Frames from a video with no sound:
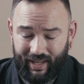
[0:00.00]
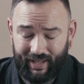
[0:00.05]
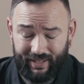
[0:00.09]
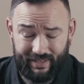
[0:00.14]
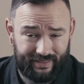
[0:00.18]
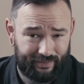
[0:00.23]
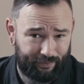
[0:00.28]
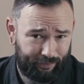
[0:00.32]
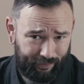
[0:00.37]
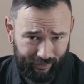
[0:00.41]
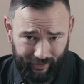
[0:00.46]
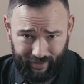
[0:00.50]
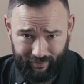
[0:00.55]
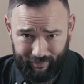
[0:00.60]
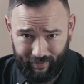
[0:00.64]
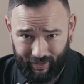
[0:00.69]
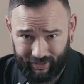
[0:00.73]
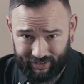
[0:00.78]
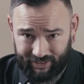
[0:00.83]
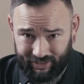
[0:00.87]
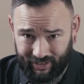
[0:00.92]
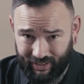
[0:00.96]
that's pretty
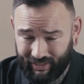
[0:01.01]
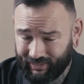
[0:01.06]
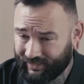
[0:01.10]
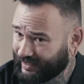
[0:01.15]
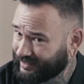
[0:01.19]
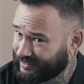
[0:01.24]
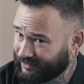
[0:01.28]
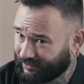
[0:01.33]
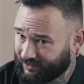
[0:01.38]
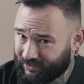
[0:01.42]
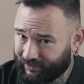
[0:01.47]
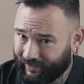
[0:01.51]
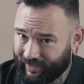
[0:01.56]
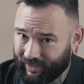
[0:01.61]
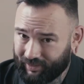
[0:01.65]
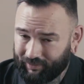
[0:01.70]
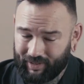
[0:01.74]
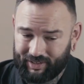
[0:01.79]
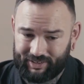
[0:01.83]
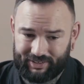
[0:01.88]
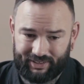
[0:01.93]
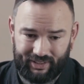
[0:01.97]
much it. That's all 20
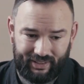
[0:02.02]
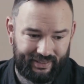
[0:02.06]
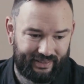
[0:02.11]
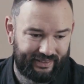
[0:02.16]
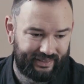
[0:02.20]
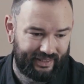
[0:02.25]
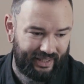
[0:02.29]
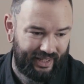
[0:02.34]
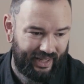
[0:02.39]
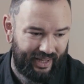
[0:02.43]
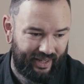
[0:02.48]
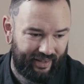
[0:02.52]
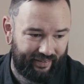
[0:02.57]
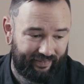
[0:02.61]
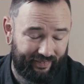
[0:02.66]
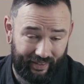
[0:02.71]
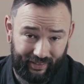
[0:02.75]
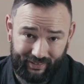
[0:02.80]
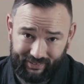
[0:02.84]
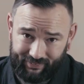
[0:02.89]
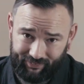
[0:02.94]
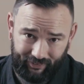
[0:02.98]
questions.
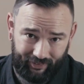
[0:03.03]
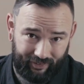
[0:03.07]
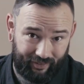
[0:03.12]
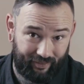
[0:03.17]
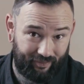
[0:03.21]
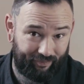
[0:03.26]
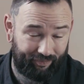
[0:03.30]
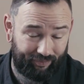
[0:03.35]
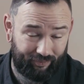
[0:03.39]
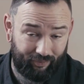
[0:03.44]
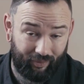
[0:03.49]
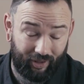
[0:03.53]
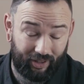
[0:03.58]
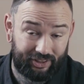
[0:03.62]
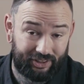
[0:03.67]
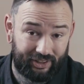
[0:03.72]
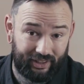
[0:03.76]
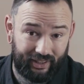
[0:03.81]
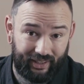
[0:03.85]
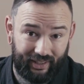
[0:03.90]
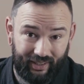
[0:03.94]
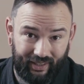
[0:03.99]
Thanks for
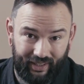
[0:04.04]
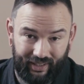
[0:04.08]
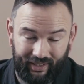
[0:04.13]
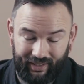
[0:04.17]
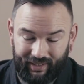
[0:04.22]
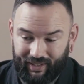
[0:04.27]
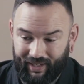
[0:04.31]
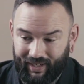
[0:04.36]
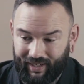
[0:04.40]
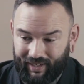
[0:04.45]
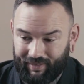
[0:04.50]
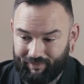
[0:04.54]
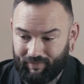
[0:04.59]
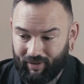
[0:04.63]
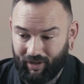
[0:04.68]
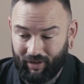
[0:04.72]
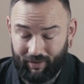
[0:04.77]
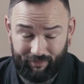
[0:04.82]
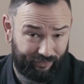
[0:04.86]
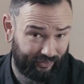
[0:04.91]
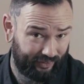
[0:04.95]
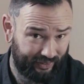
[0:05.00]
watching, and
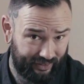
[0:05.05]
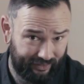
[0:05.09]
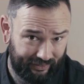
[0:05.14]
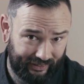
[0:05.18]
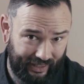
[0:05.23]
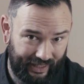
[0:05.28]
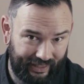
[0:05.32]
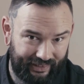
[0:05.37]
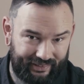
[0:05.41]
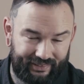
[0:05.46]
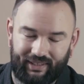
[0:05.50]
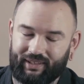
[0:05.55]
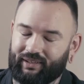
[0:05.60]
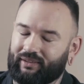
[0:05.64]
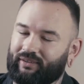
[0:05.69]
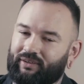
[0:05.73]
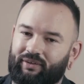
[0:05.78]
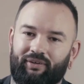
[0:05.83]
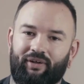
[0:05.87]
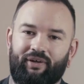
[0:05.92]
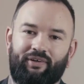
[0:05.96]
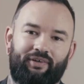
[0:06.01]
hopefully you liked it
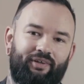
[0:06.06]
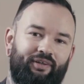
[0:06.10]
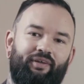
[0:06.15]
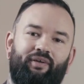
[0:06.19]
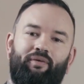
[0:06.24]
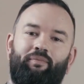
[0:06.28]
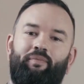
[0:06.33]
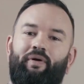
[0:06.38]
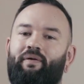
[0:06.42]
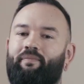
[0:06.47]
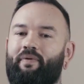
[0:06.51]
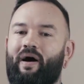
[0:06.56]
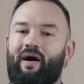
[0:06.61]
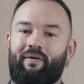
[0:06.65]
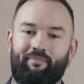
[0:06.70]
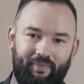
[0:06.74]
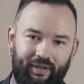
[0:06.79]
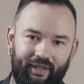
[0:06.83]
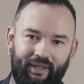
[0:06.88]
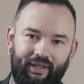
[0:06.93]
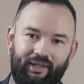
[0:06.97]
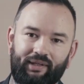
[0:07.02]
and you learned a little bit
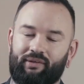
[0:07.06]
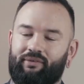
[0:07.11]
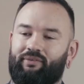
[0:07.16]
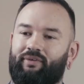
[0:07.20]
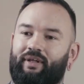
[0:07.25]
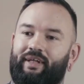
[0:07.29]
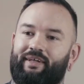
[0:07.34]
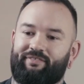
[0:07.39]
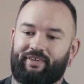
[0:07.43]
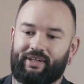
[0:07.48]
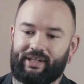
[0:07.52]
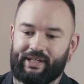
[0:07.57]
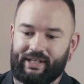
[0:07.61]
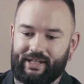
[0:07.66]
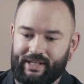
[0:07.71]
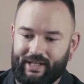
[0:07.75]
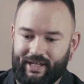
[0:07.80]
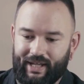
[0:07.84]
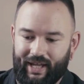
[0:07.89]
about me or whatever.